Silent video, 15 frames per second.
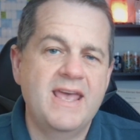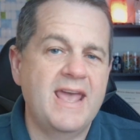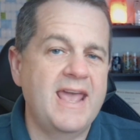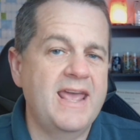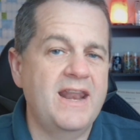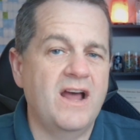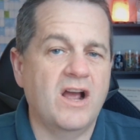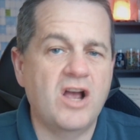
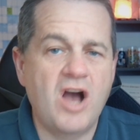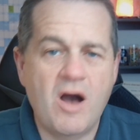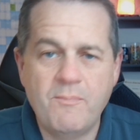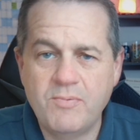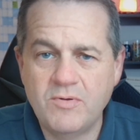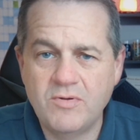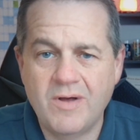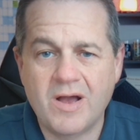in a
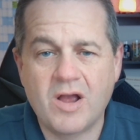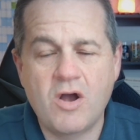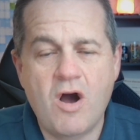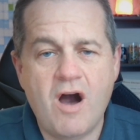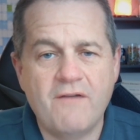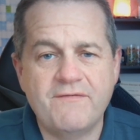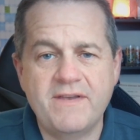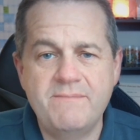couple
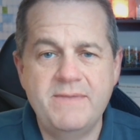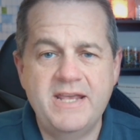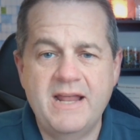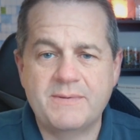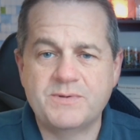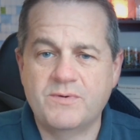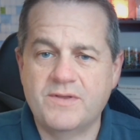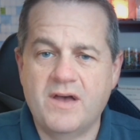coffee
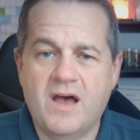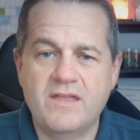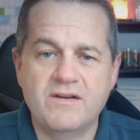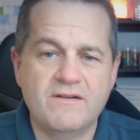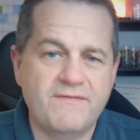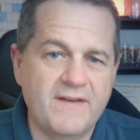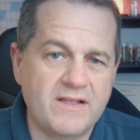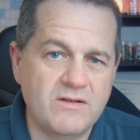meetups with
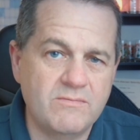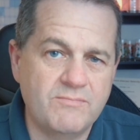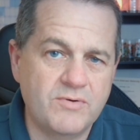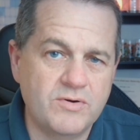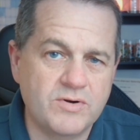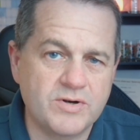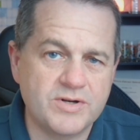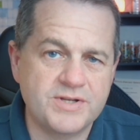other fellow
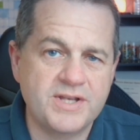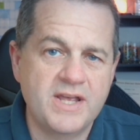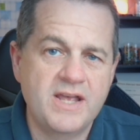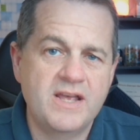brokers